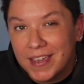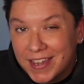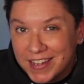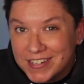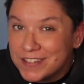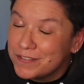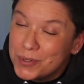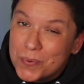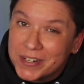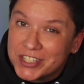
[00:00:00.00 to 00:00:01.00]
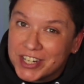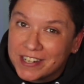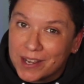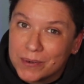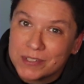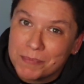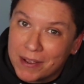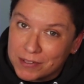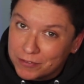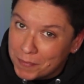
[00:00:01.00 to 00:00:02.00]
And if you want to check out
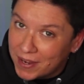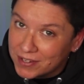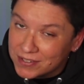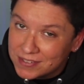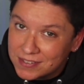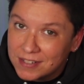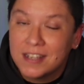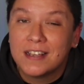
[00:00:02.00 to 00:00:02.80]
Smiles for Miles,